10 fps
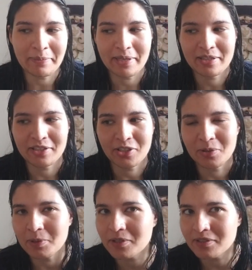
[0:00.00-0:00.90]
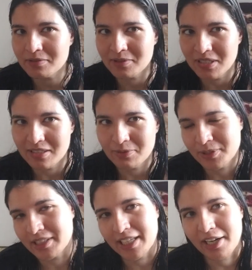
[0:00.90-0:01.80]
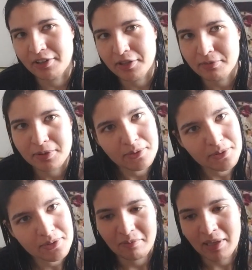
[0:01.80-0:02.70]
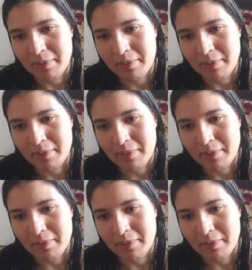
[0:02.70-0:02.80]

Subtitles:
Maybe the humor wouldn't carry through.